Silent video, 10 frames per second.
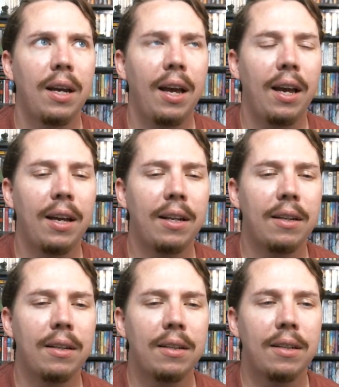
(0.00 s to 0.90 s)

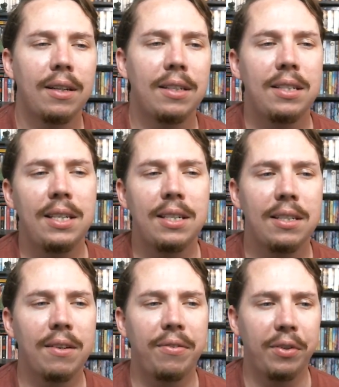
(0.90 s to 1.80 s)
and it
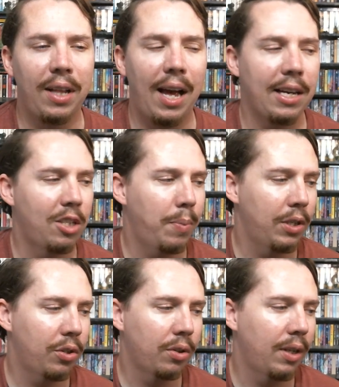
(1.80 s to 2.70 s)
ceases to feel as
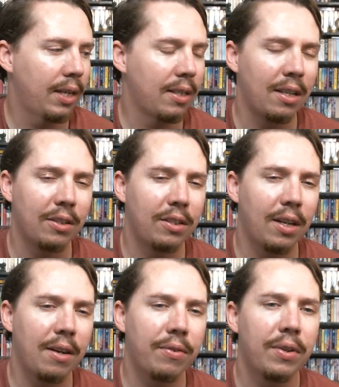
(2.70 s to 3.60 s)
special as other
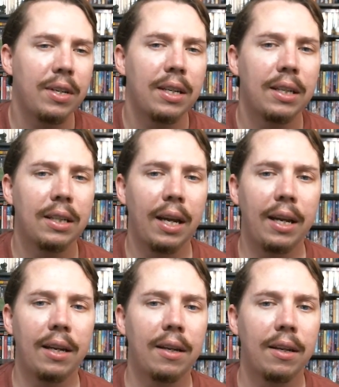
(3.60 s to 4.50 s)
stuff.
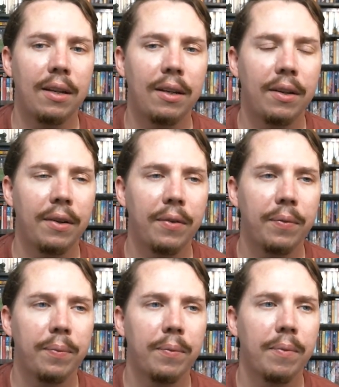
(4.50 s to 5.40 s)
Like
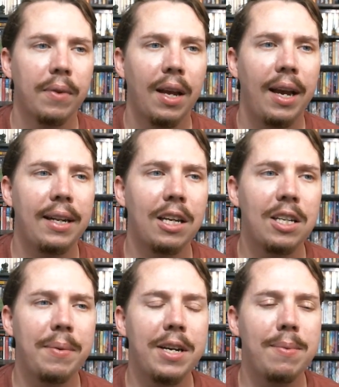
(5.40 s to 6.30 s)
it does
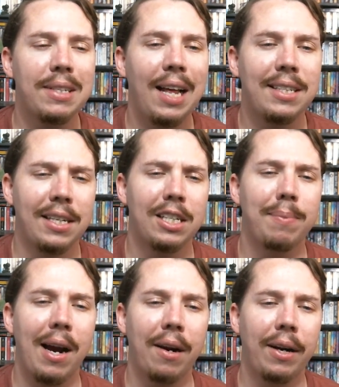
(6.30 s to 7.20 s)
it becomes less
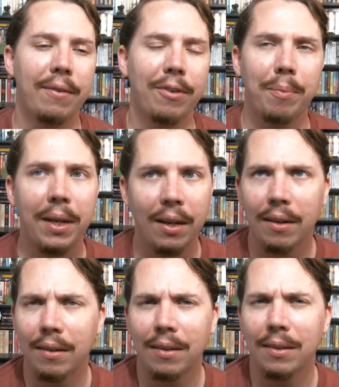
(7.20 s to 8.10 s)
inspiring for me,
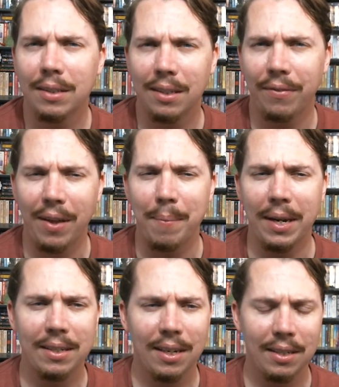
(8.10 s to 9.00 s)
as if that
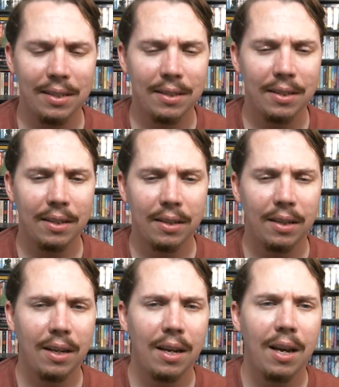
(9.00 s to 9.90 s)
makes sense.
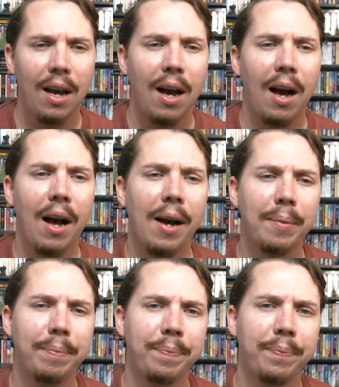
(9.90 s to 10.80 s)

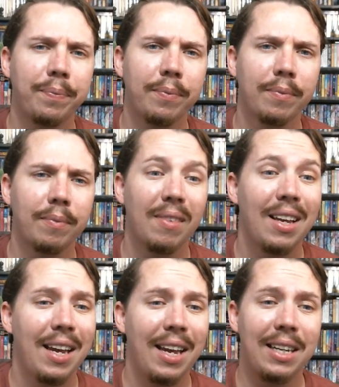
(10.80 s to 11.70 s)
Um,
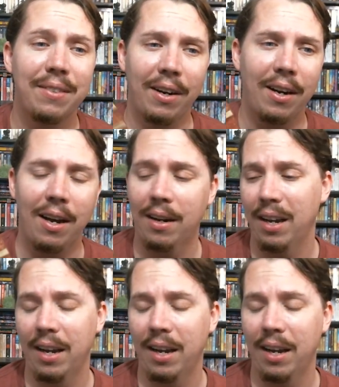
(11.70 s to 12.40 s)
it's very hot. I